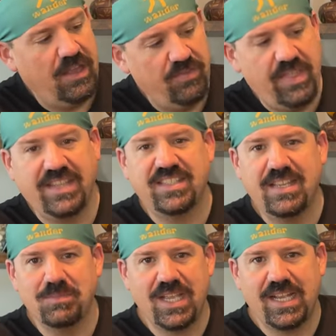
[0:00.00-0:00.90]
That
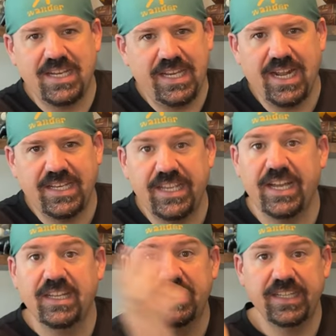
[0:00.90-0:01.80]
seems like a neat
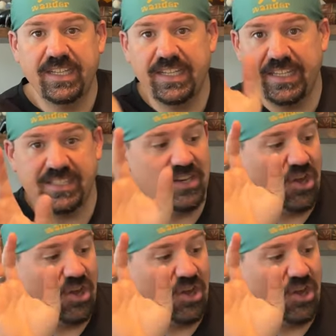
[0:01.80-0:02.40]
idea. It's an